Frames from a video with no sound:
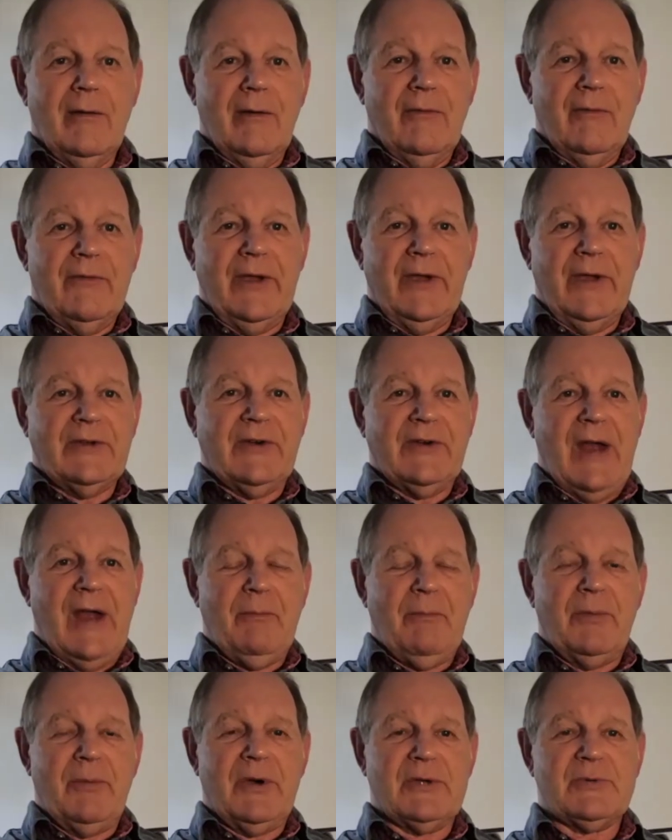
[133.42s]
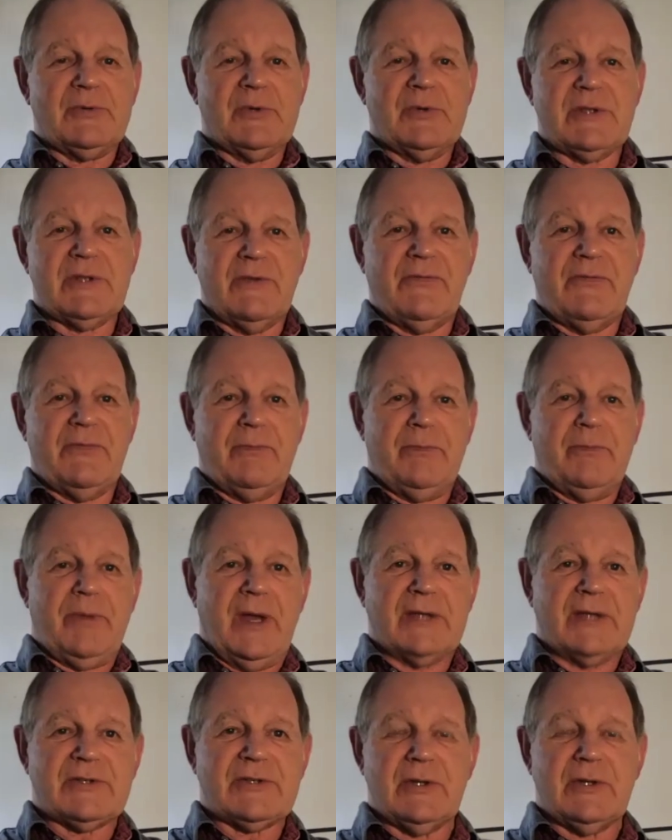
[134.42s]
Victor Ambrus was the
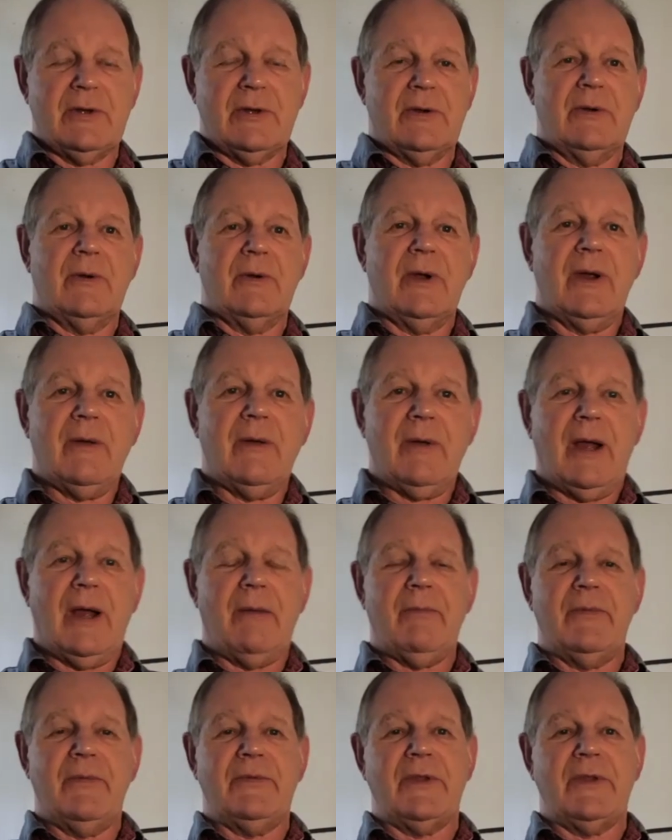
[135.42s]
person who